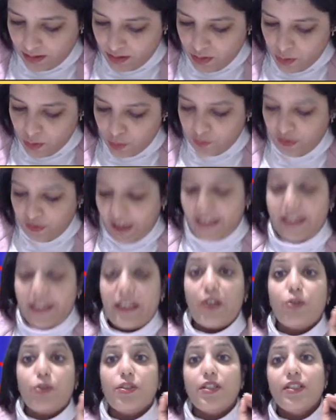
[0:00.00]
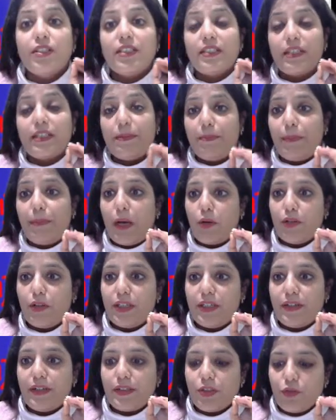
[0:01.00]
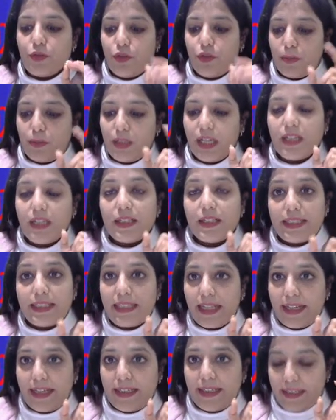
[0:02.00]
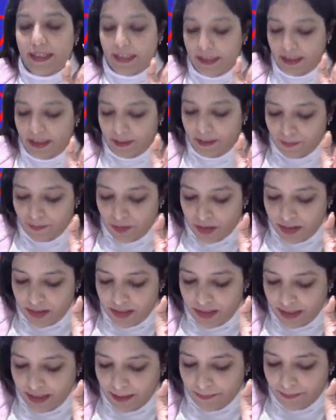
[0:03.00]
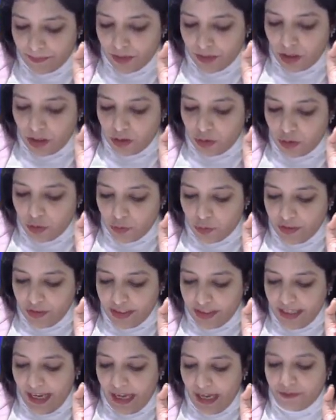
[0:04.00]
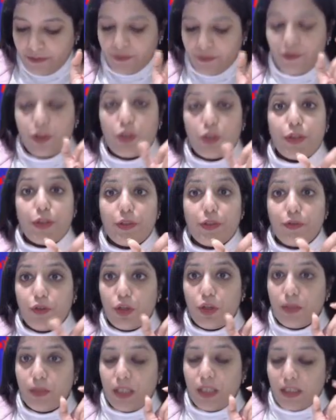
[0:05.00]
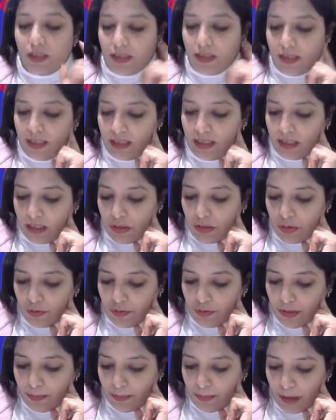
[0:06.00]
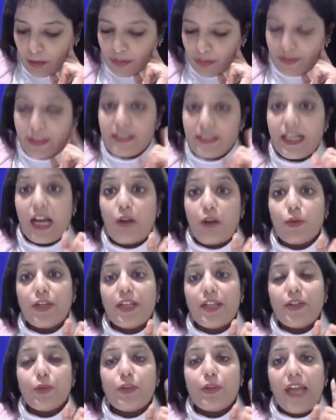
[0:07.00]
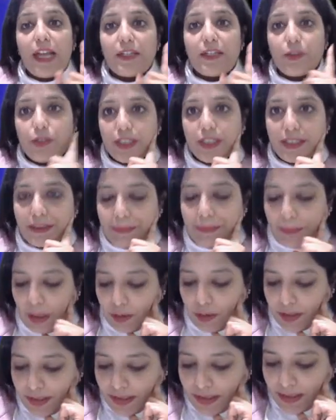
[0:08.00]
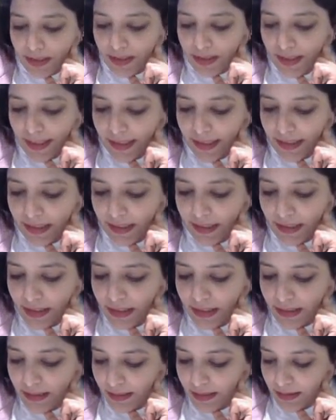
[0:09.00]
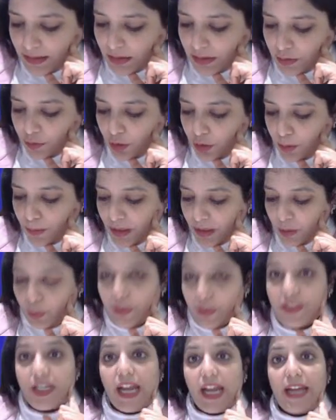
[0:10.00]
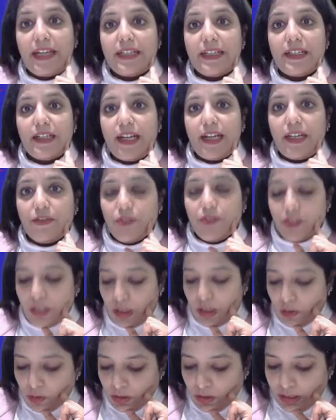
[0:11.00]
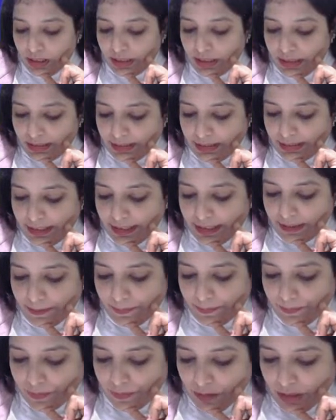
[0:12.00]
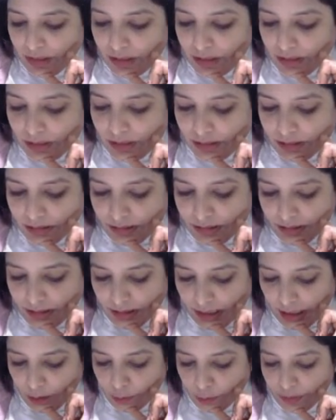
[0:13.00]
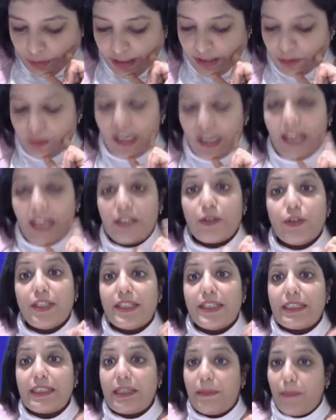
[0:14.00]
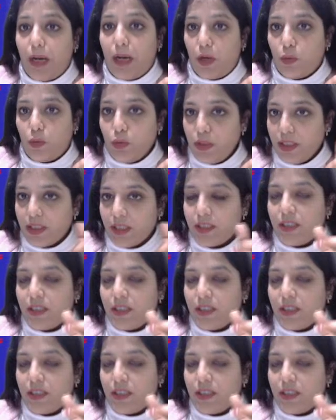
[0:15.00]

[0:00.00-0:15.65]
to find out the compound interest formula directly. Okay, so we have following formulas in case of compound interest. How can you calculate compound interest directly? This is the formula which I derived now. Then how can you calculate amount?